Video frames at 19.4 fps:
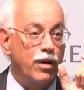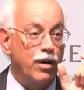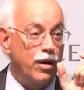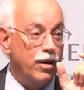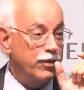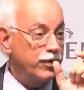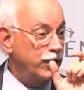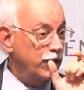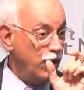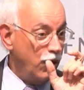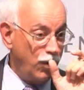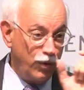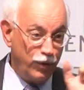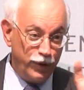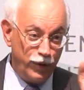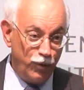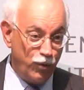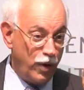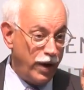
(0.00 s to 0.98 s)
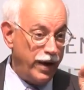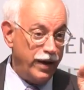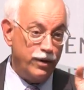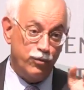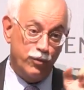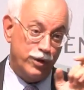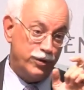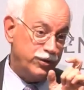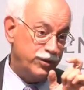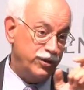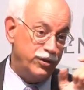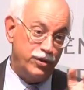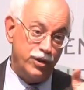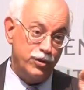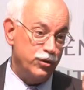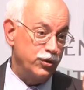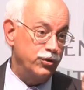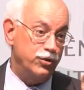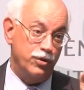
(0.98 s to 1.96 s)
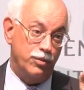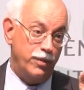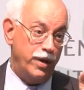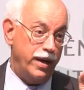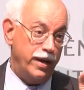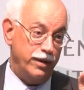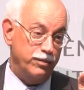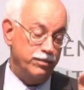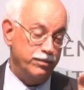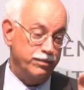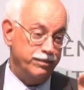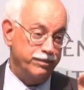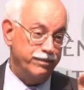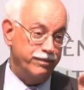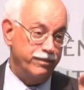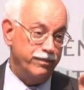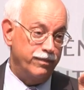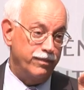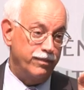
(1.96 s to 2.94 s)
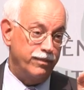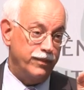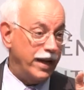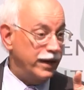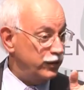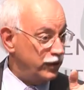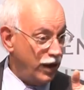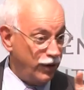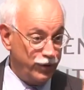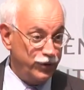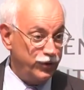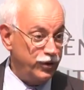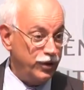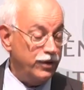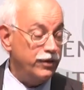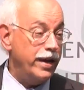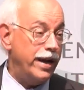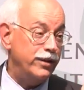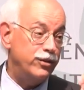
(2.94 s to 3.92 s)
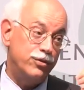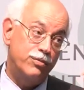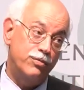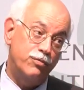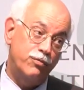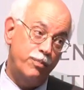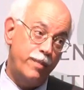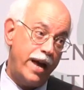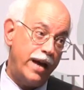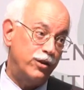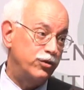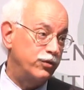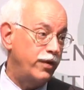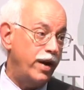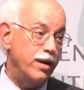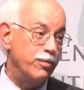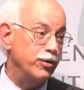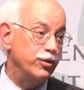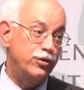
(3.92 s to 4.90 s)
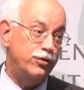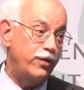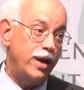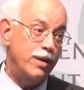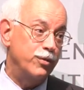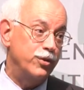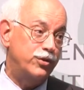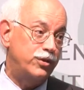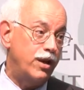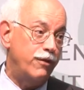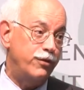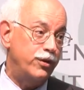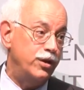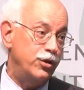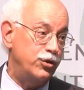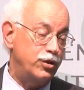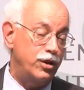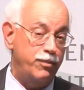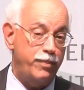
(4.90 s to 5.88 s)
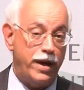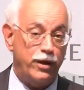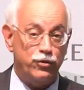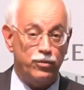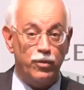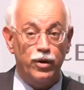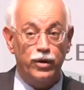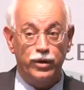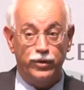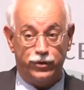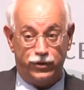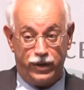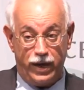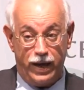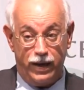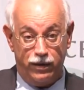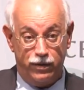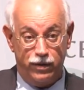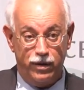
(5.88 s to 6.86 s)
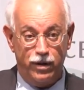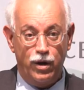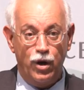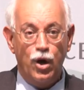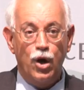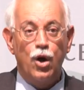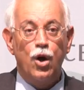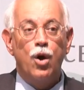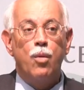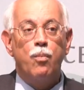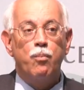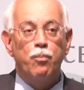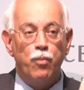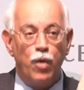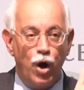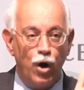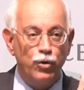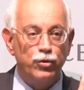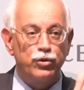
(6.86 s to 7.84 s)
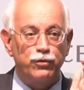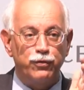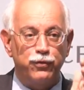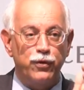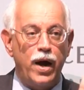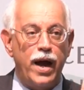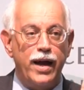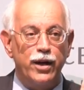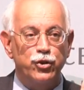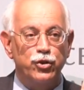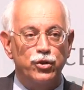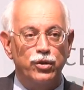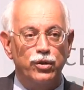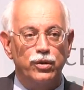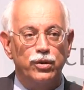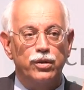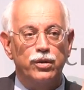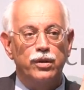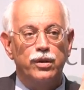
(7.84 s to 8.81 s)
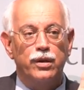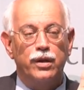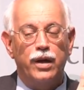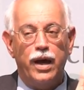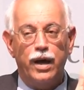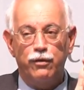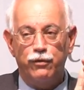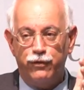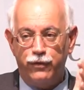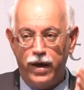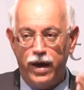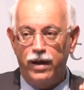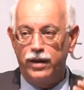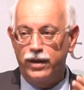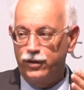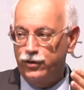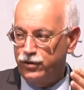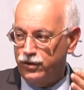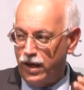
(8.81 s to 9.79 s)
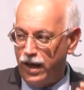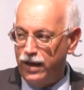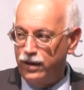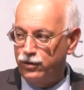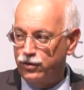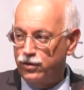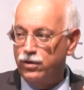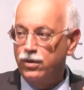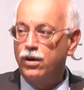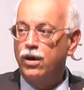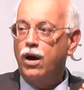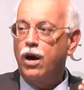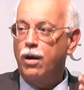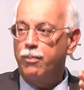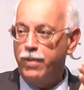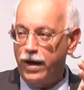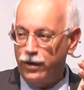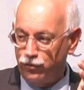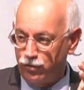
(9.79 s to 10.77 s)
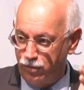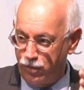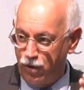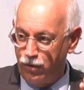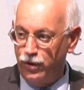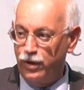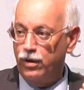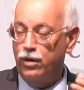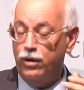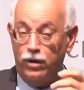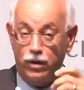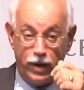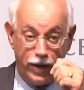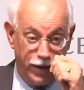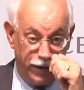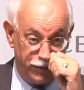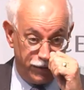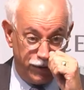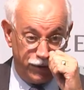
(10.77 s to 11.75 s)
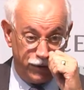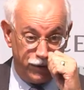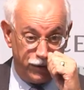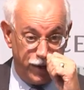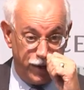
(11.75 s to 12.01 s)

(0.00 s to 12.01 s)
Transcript: are the only way in which decisions are made. That's how decision, that's Max Weber's famous definition of patrimonial state. Most fragile and failing states are patrimonial or clientelist